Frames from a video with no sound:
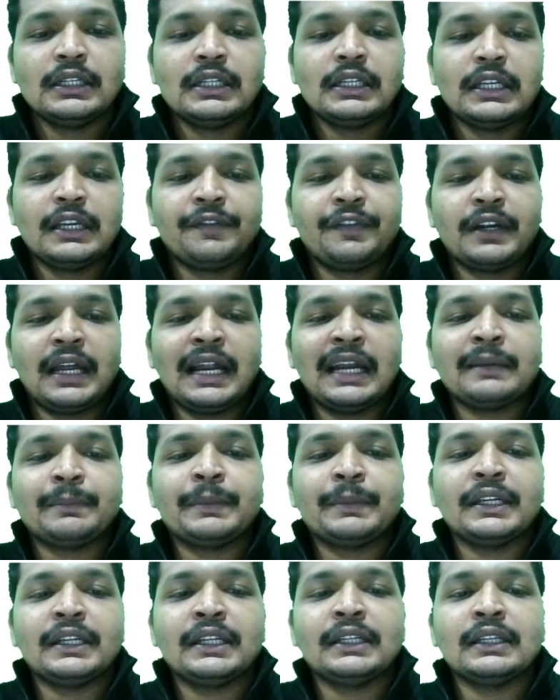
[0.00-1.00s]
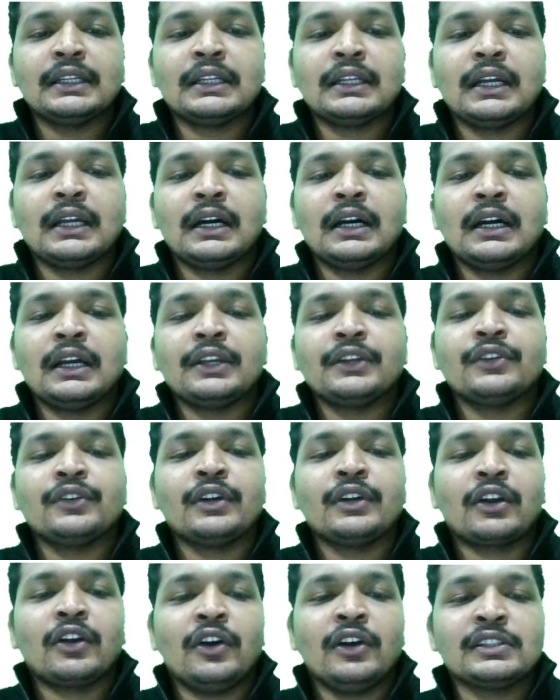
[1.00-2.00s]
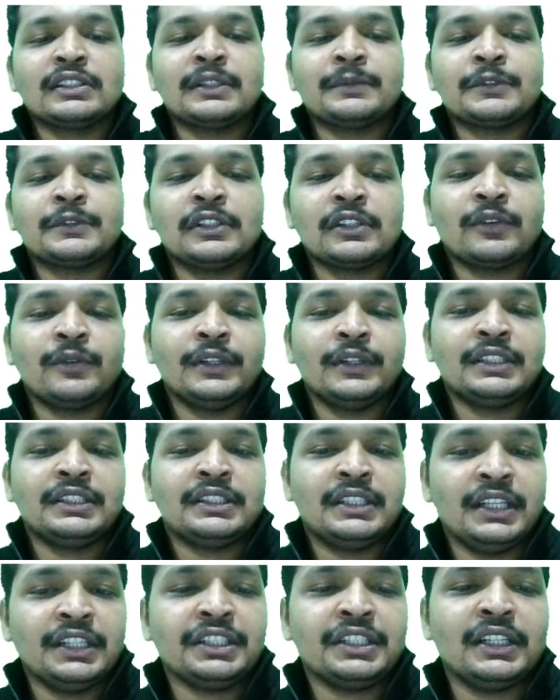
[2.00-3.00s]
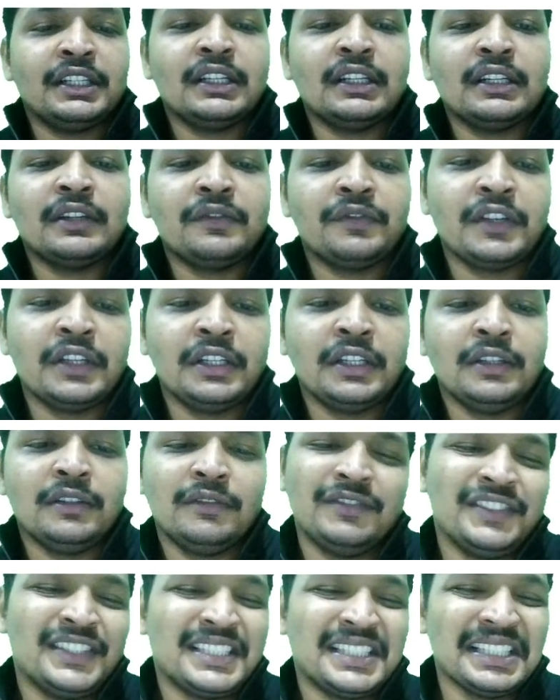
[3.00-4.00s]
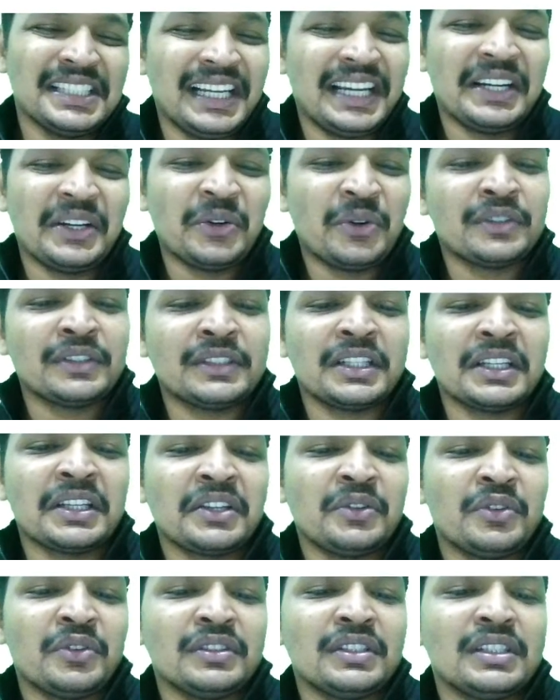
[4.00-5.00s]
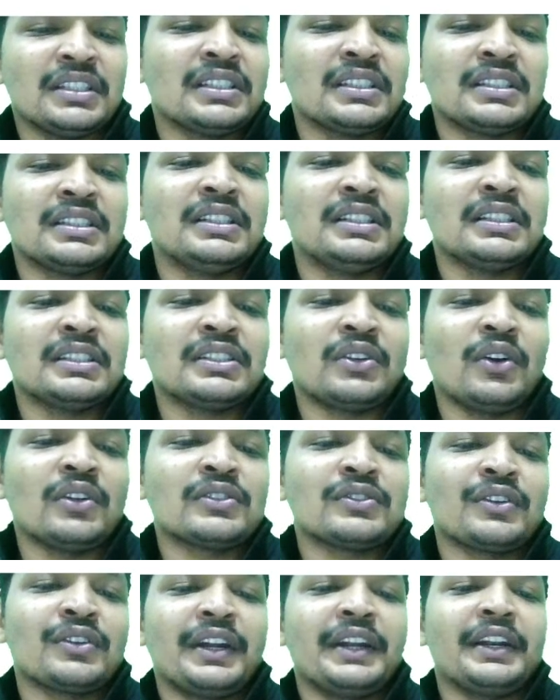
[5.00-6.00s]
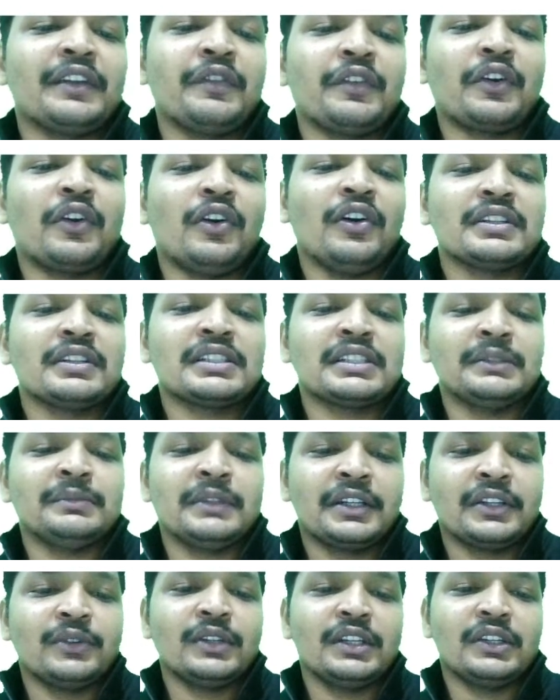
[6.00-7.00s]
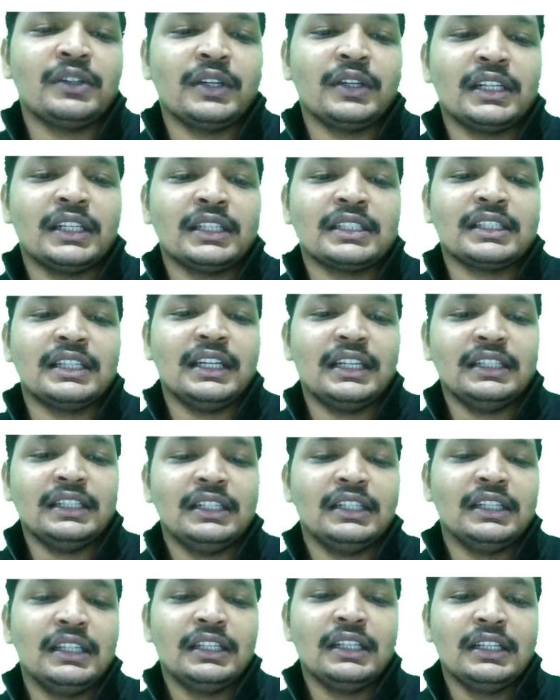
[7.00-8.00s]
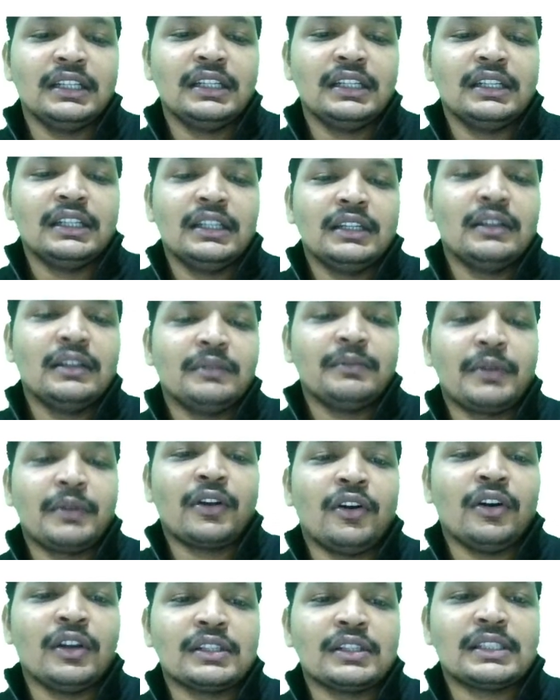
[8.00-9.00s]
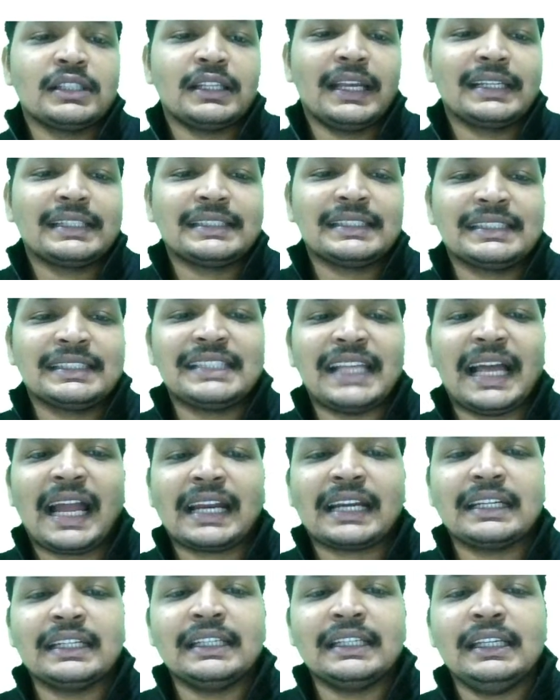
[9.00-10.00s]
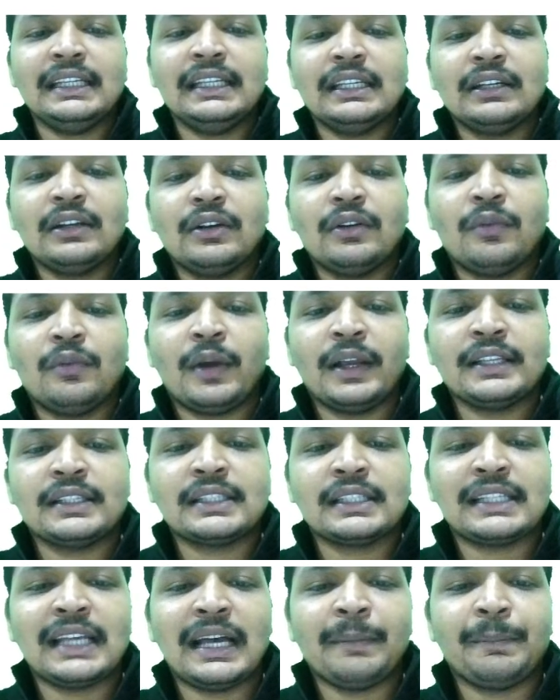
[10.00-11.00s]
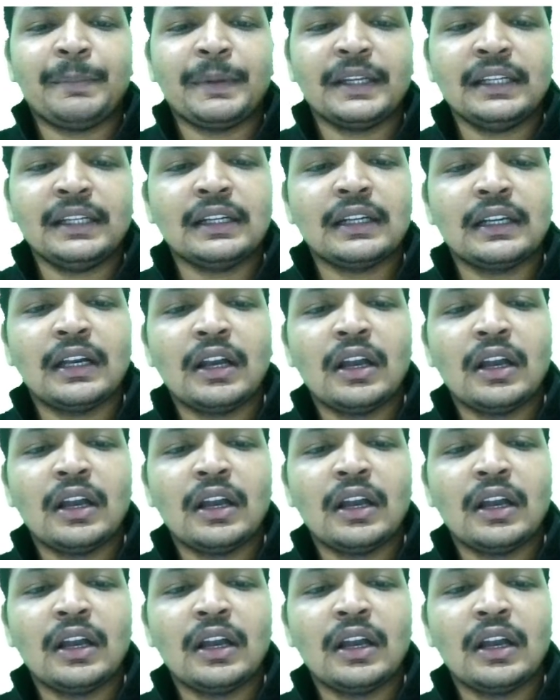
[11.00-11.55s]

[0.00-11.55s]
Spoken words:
If it had been a conceptual quiz session, I don't think this also kind of a concept that you need to understand, because exactly why is this happening?